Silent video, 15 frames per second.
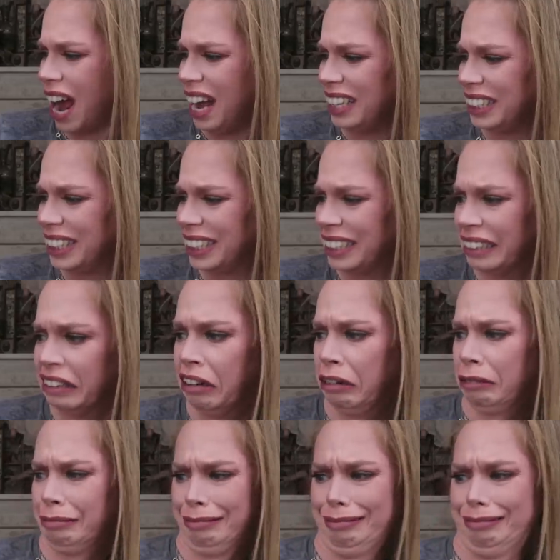S?
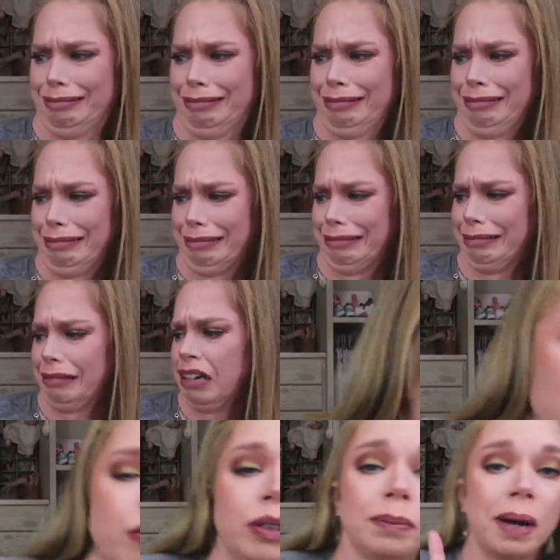Ugh.
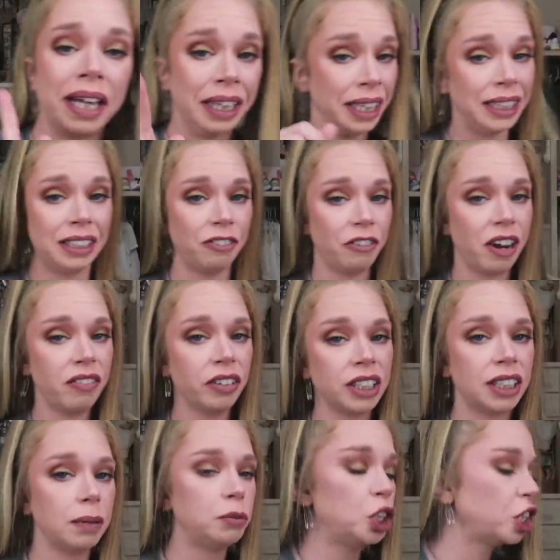Math was my least
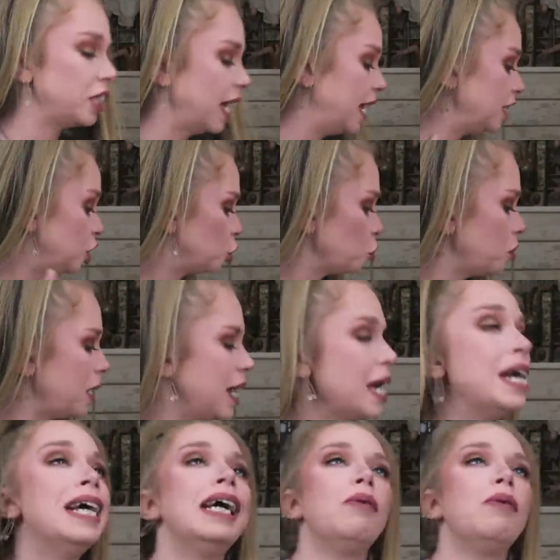favorite subject. History